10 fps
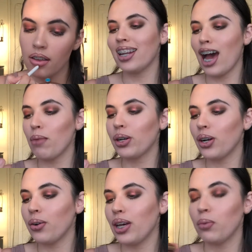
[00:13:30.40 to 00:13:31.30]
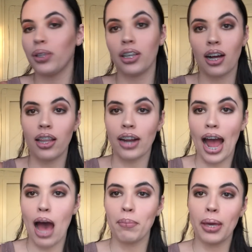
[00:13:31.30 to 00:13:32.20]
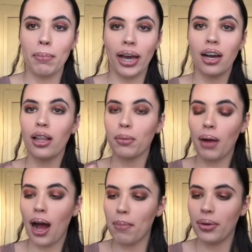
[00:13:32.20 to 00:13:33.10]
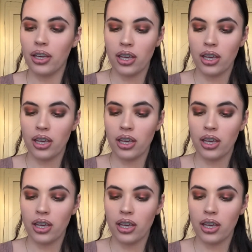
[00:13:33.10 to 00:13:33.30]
Now I'm gonna go in with the color Abby by ColourPop.